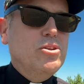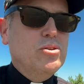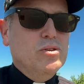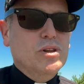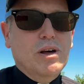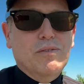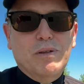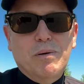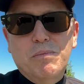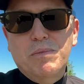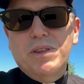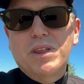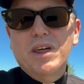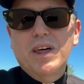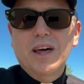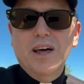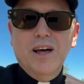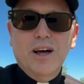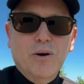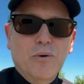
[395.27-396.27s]
do love them.
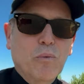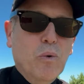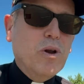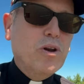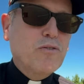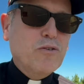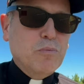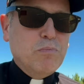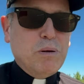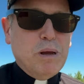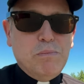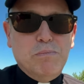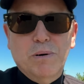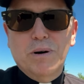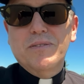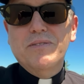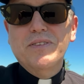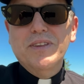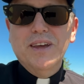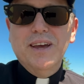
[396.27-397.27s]
Wonderful
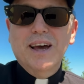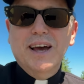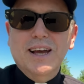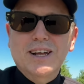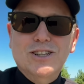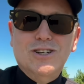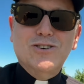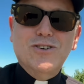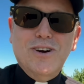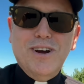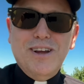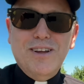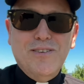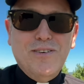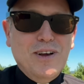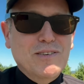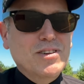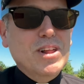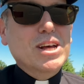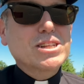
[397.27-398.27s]
people, enjoy.
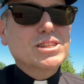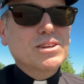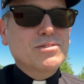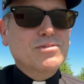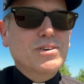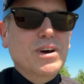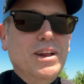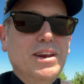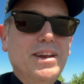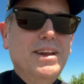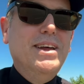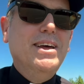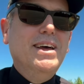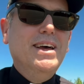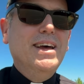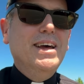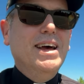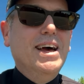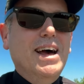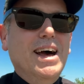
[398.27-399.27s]
We have lots of fun
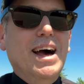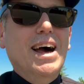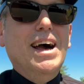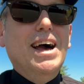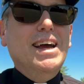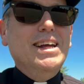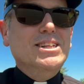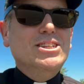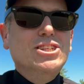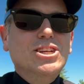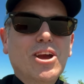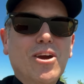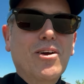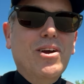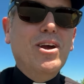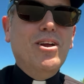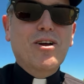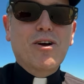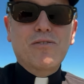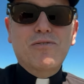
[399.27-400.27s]
and
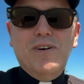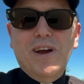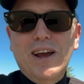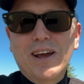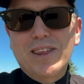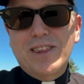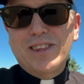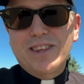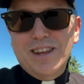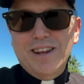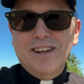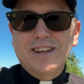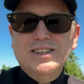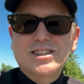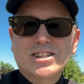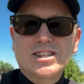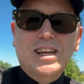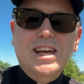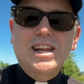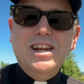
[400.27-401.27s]
sharing in our faith and
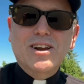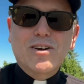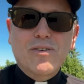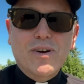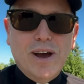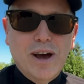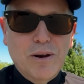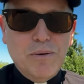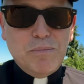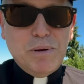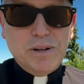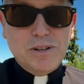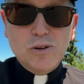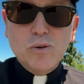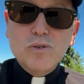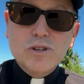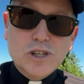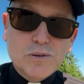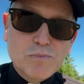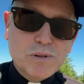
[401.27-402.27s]
just kidding around, but
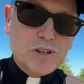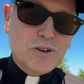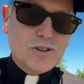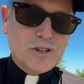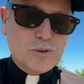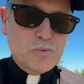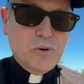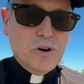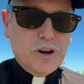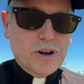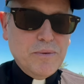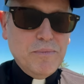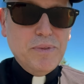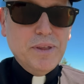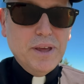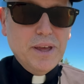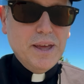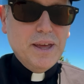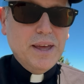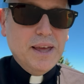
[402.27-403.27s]
doing some serious work.
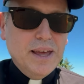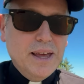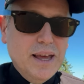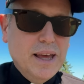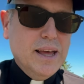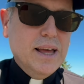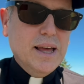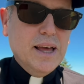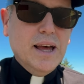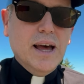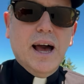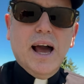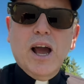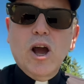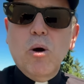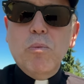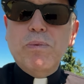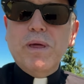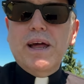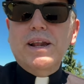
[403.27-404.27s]
I
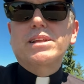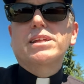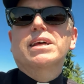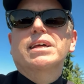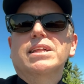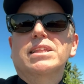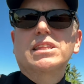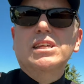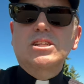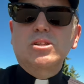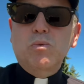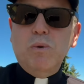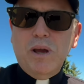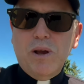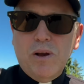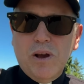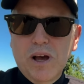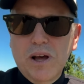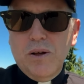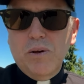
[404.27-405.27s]
hope that this
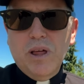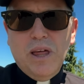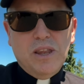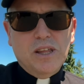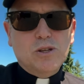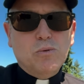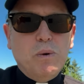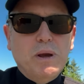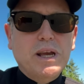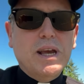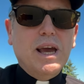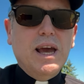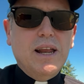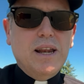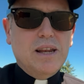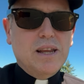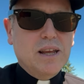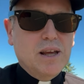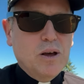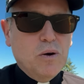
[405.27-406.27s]
week and this
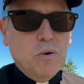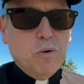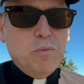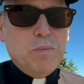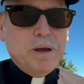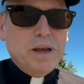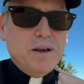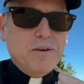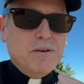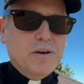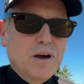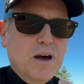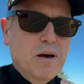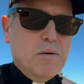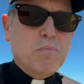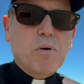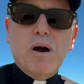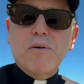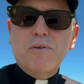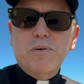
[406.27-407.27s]
weekend will be
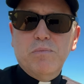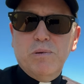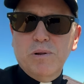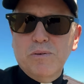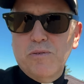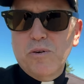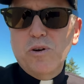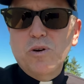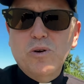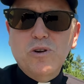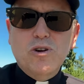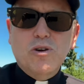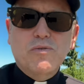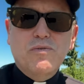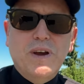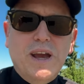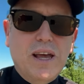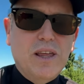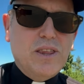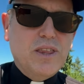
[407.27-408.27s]
profitable for you in your
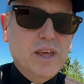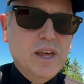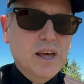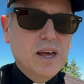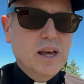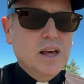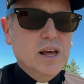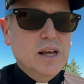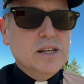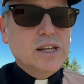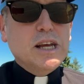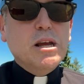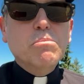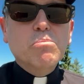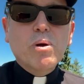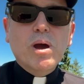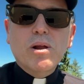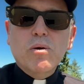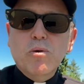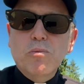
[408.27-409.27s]
faith. Deacon
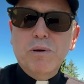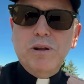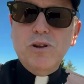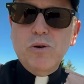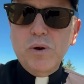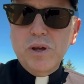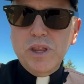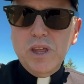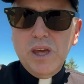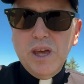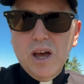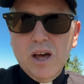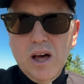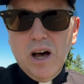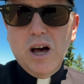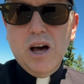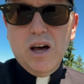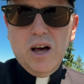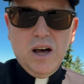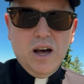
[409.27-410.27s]
Brett will be doing the
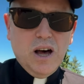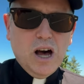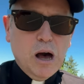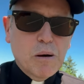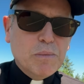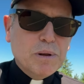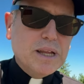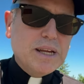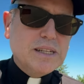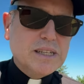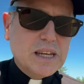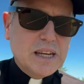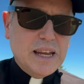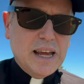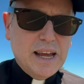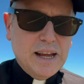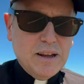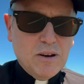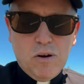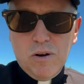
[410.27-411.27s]
homily
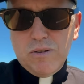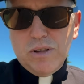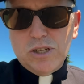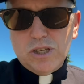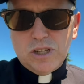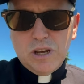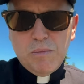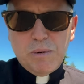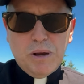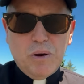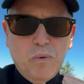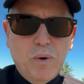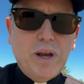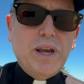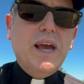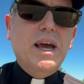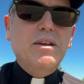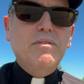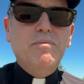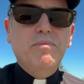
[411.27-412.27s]
today, or this coming
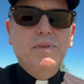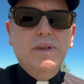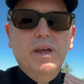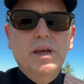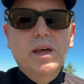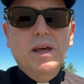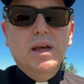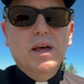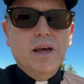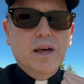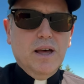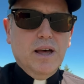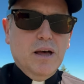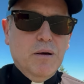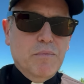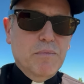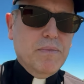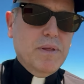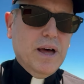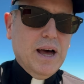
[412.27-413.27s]
weekend.
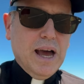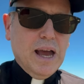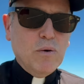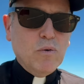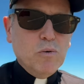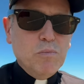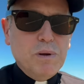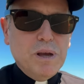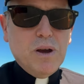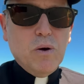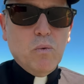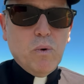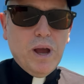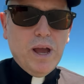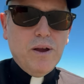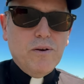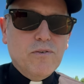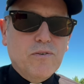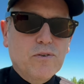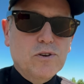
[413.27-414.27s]
I will be
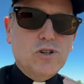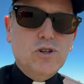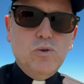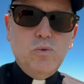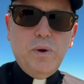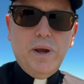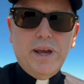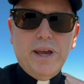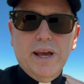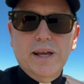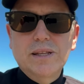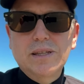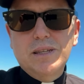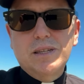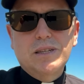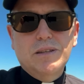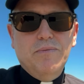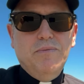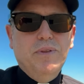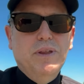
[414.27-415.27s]
away for 2
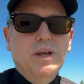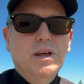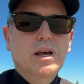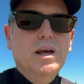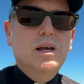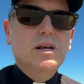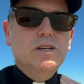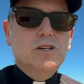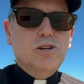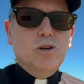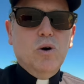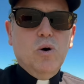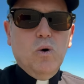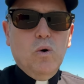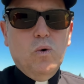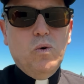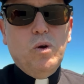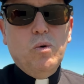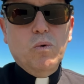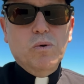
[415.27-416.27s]
weekends,
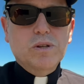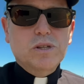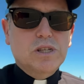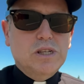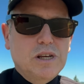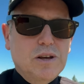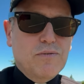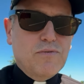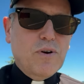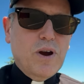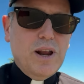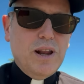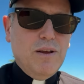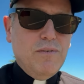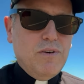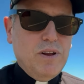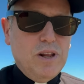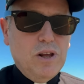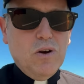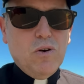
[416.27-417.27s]
so you won't see a Friday
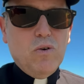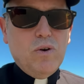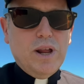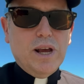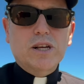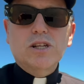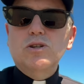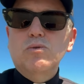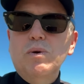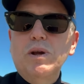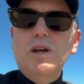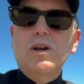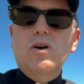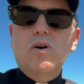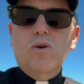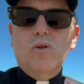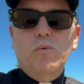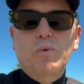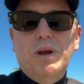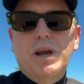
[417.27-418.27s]
video next week
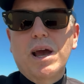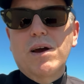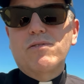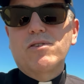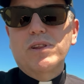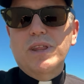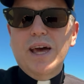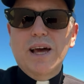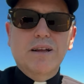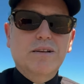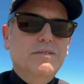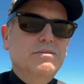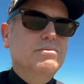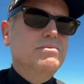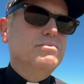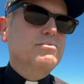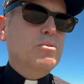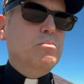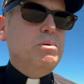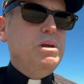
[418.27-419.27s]
or the week after that
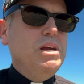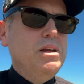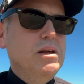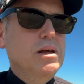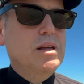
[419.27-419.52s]
from me.